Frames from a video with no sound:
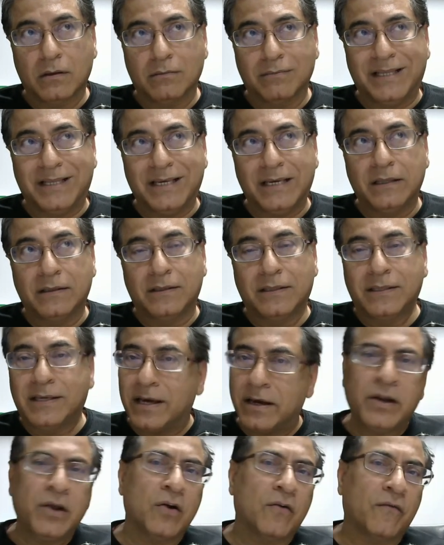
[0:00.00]
The
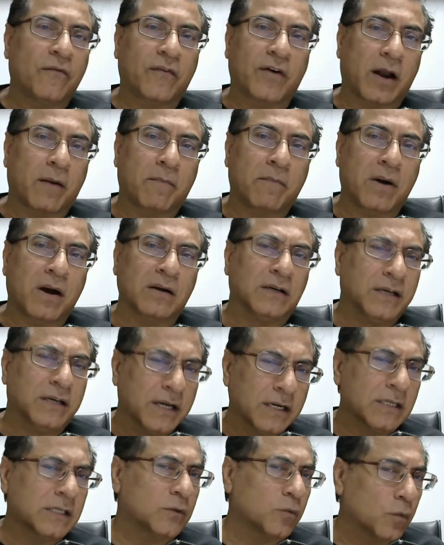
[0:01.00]
theory of karma
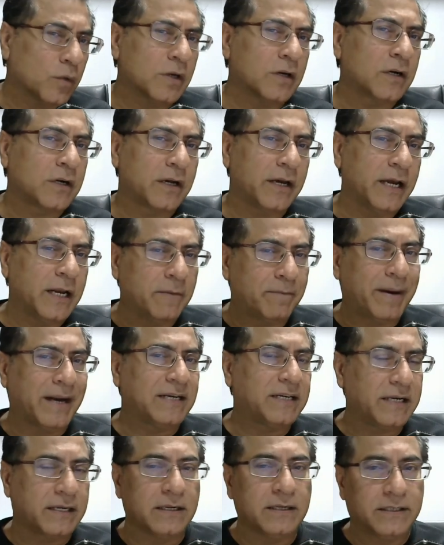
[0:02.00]
does work in
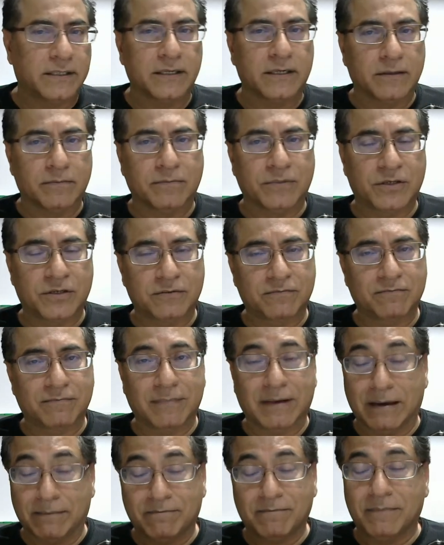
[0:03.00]
practical terms,
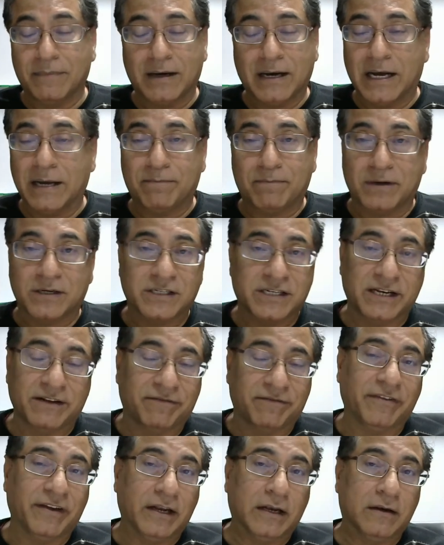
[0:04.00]
I personally
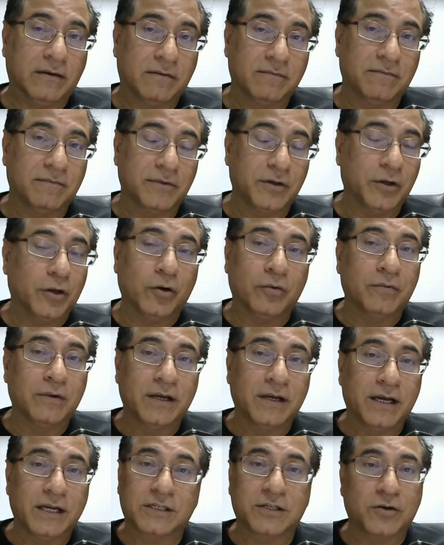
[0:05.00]
feel. You know,
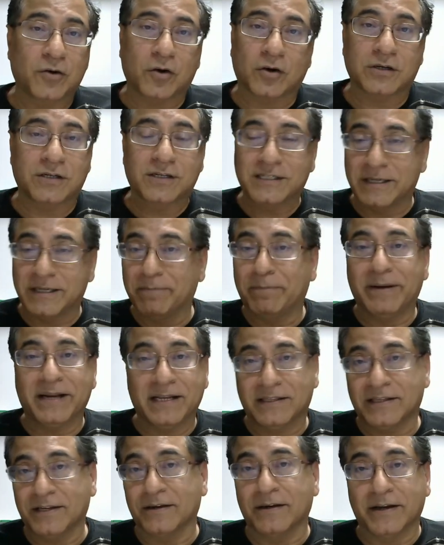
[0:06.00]
it's not simply
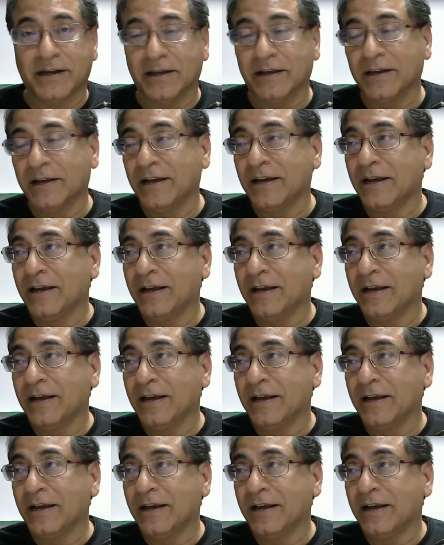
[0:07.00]
a theory.